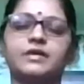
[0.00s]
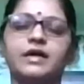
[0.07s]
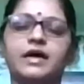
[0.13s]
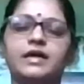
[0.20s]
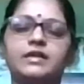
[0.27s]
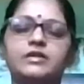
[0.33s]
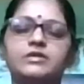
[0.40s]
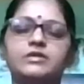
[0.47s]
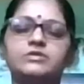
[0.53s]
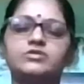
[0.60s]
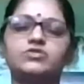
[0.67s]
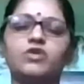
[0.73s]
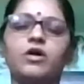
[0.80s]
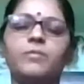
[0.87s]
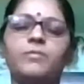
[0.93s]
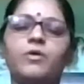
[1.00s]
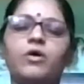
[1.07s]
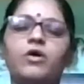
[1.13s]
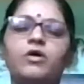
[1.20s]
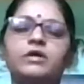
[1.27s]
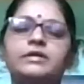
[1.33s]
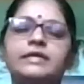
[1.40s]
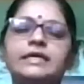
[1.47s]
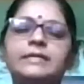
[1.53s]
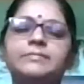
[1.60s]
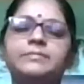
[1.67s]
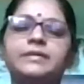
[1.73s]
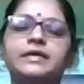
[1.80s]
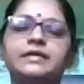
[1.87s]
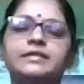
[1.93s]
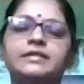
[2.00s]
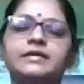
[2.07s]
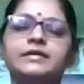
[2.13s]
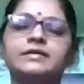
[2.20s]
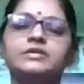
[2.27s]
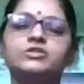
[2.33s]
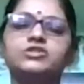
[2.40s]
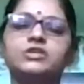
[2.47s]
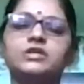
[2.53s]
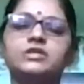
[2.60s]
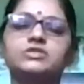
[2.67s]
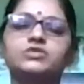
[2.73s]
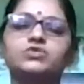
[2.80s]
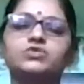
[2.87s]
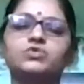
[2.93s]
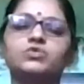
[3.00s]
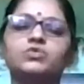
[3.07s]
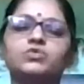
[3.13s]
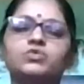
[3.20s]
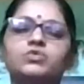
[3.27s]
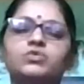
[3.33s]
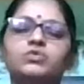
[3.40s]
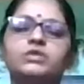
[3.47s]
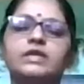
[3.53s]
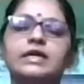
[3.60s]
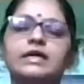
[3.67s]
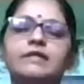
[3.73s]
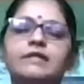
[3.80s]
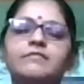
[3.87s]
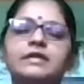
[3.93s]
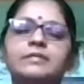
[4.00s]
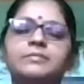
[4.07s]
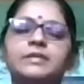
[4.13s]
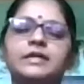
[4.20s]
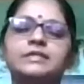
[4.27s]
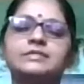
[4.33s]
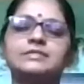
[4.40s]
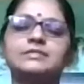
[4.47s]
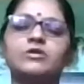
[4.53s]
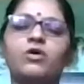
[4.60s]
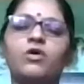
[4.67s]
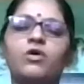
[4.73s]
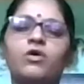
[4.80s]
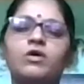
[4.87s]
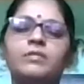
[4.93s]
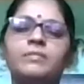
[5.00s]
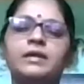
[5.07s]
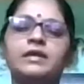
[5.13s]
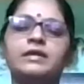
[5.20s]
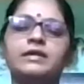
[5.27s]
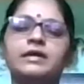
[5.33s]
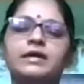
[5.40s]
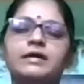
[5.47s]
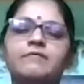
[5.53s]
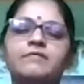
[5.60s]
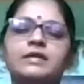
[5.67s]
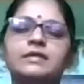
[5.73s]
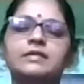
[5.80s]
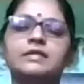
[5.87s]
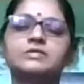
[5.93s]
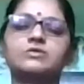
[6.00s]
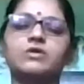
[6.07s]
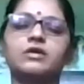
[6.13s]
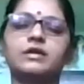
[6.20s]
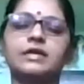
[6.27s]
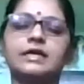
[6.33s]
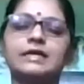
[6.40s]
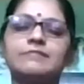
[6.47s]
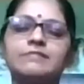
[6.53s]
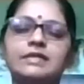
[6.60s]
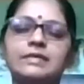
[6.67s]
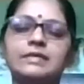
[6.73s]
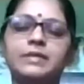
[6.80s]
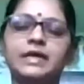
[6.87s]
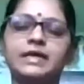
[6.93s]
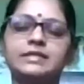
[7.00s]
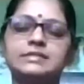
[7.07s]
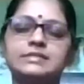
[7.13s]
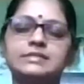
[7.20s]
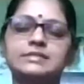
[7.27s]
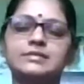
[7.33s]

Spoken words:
And stop all deep breathing. Just do recovery breaths, normal recovery. That's called recovery breaths.